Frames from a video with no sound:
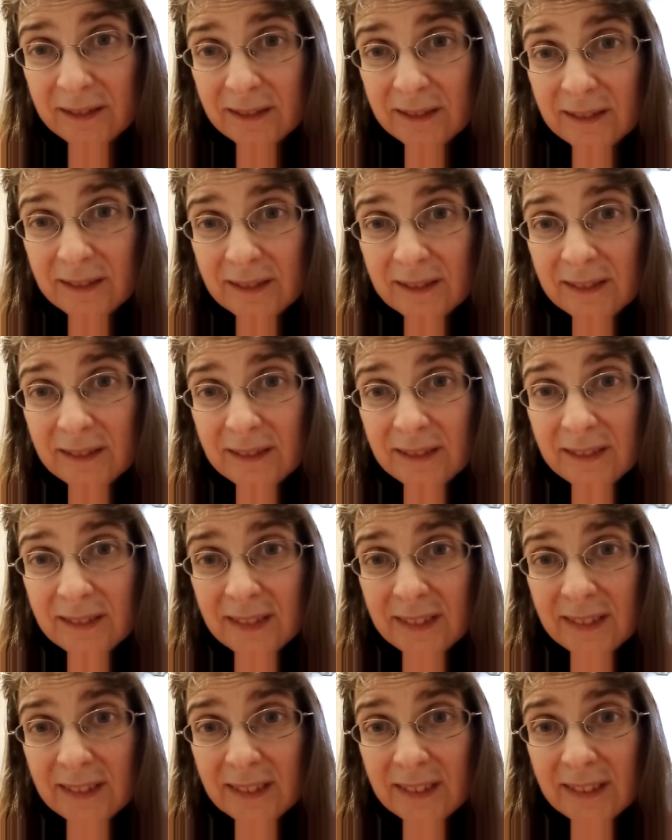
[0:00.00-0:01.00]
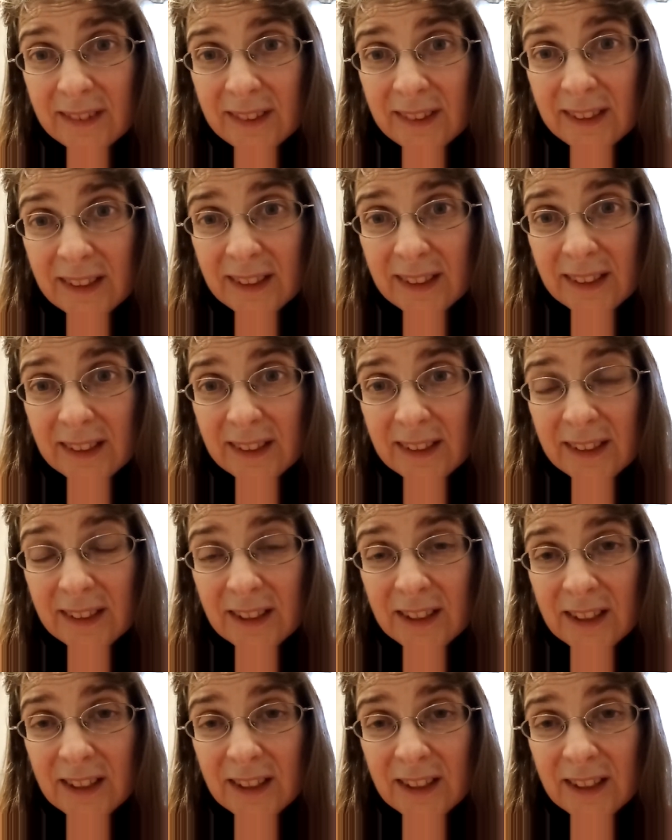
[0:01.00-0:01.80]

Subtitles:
No one is speaking in this clip.